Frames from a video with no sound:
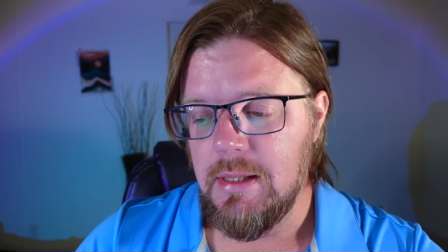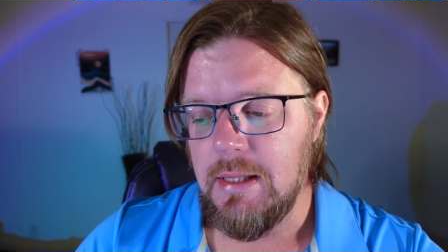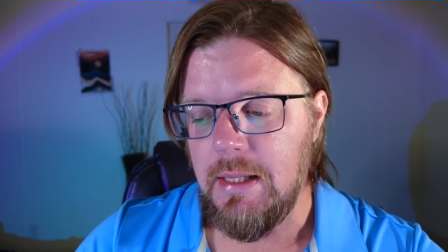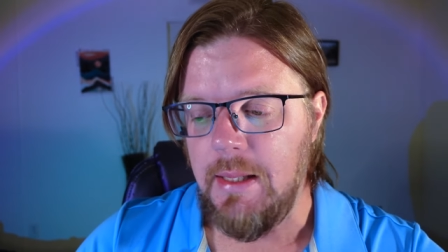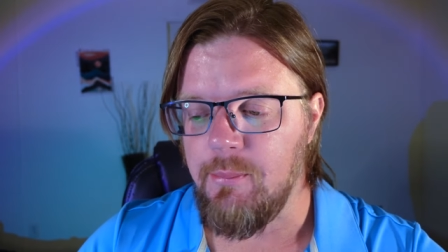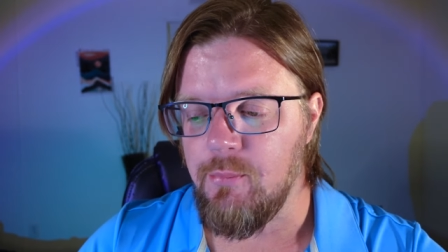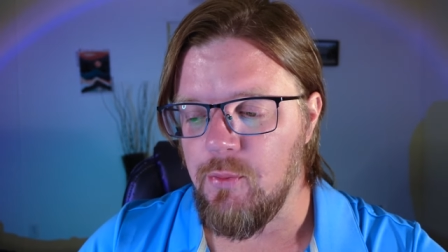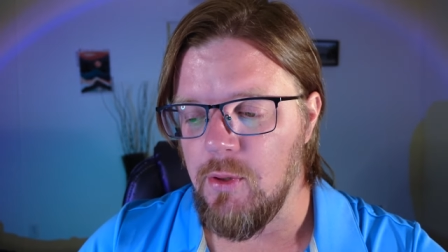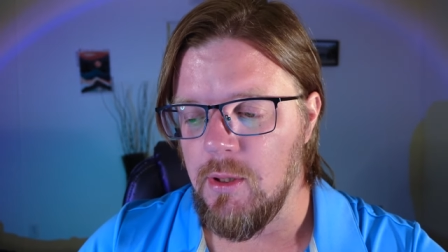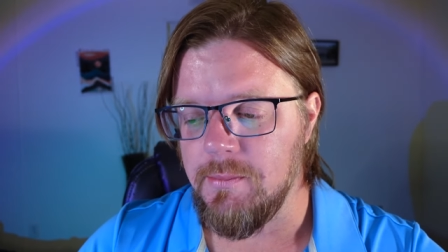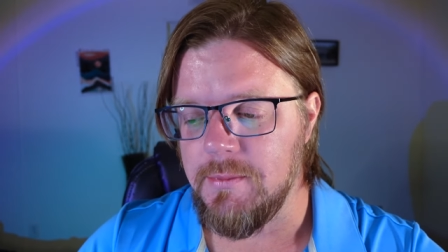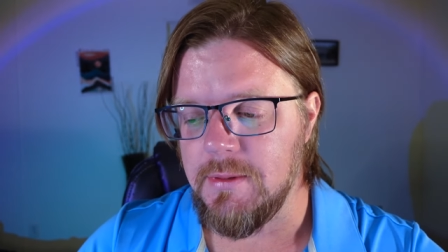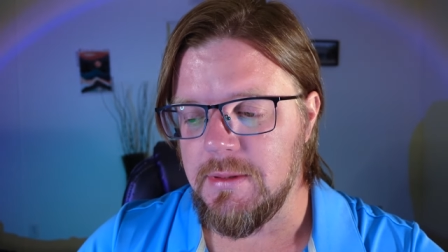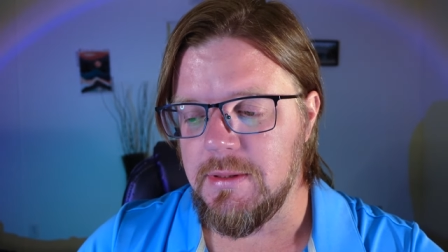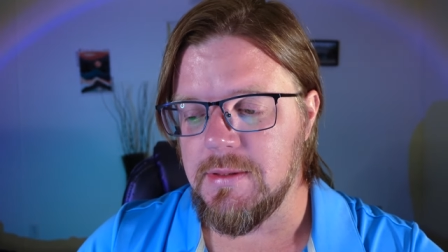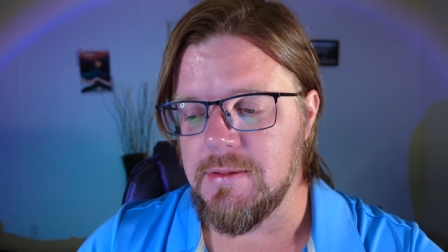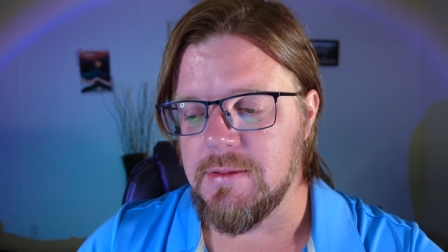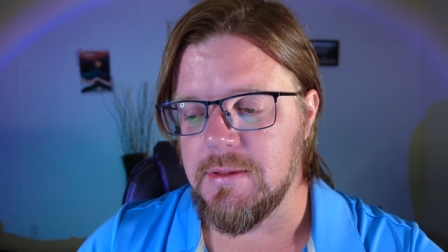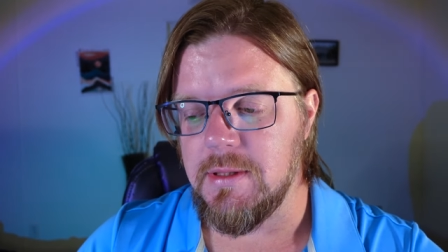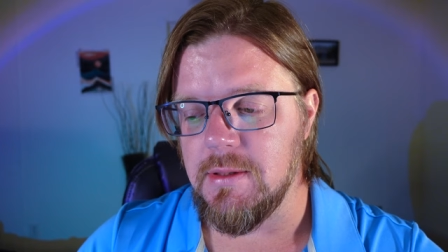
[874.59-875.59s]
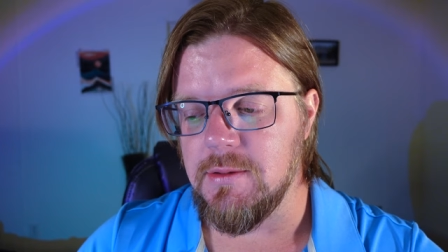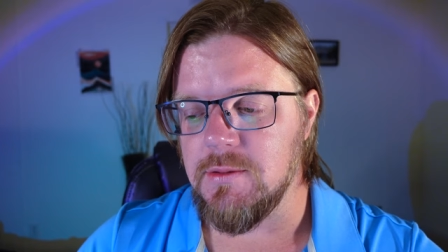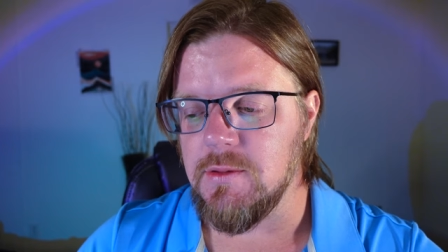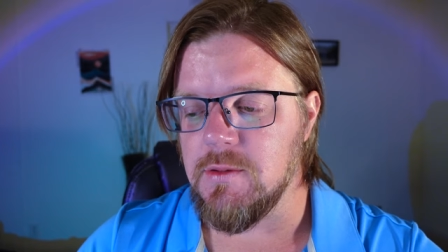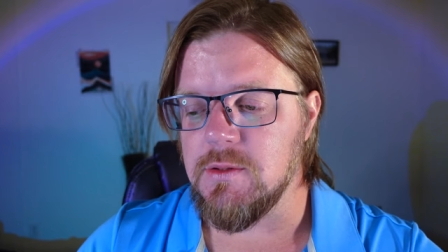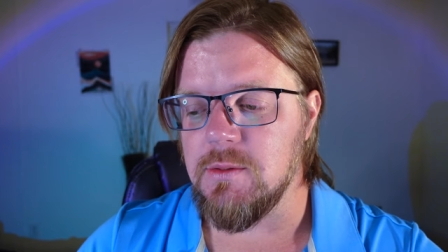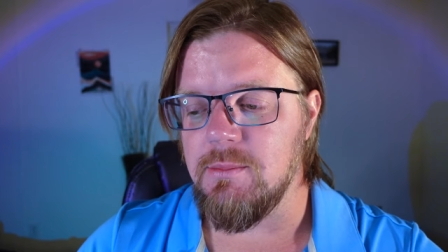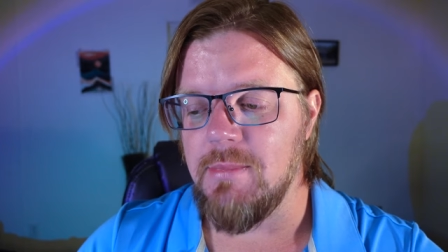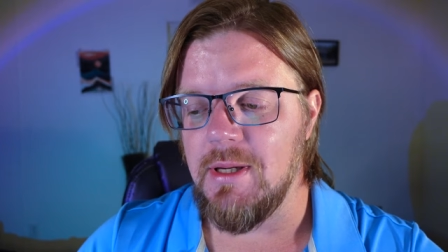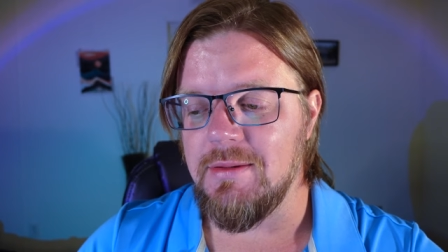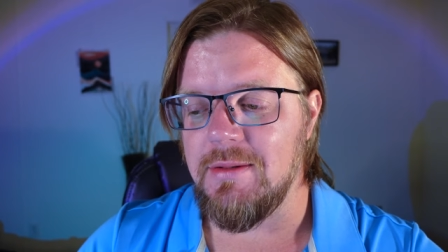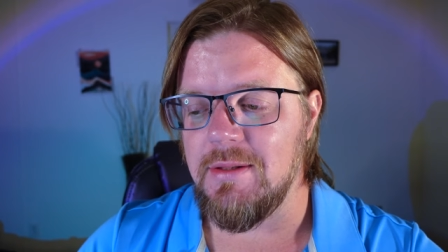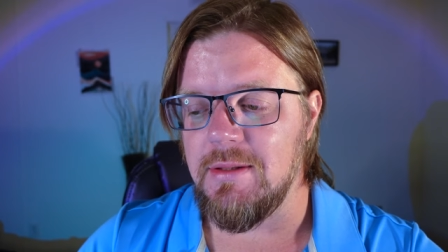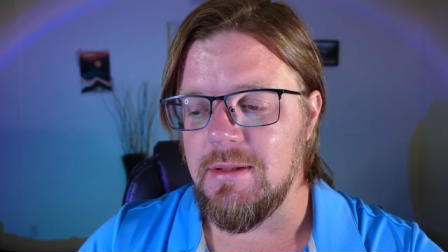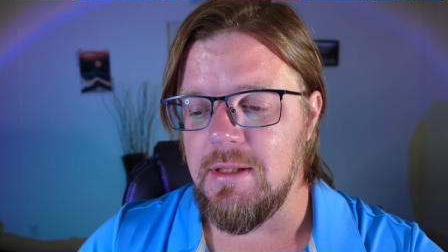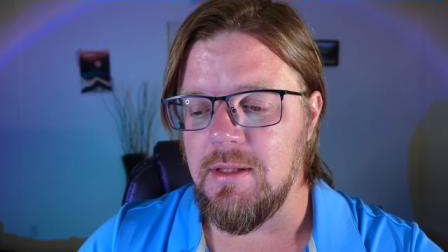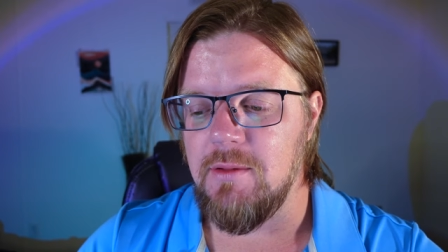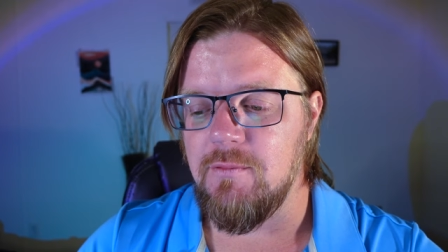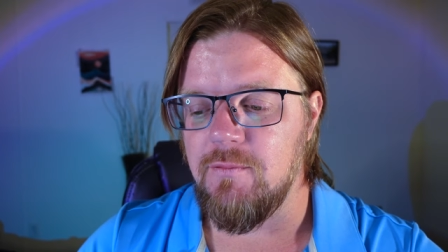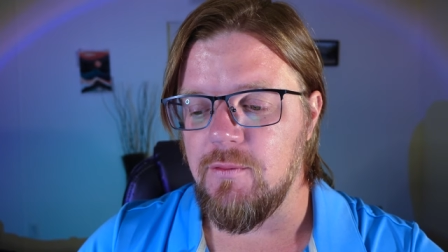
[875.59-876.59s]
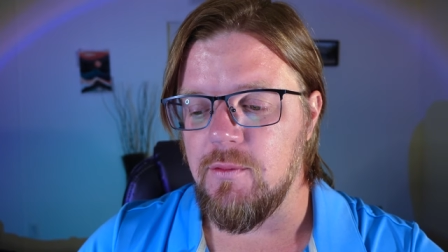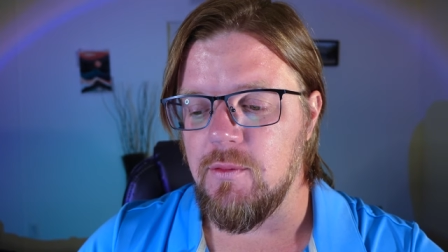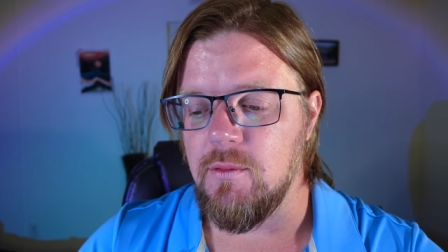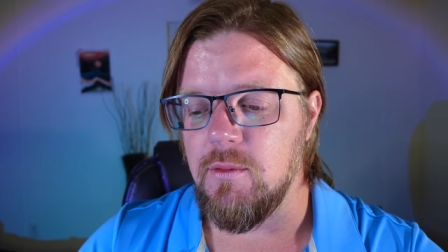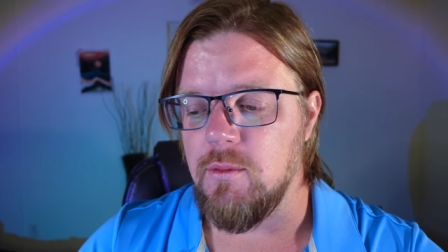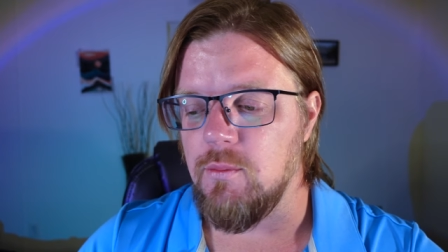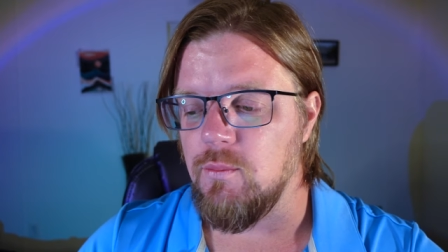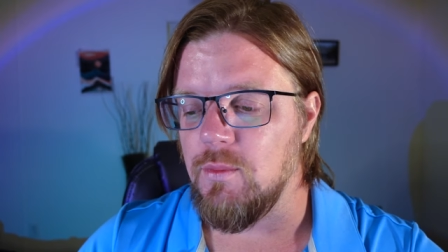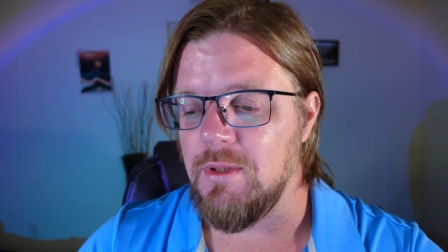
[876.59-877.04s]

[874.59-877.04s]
It prompted discussions about the need for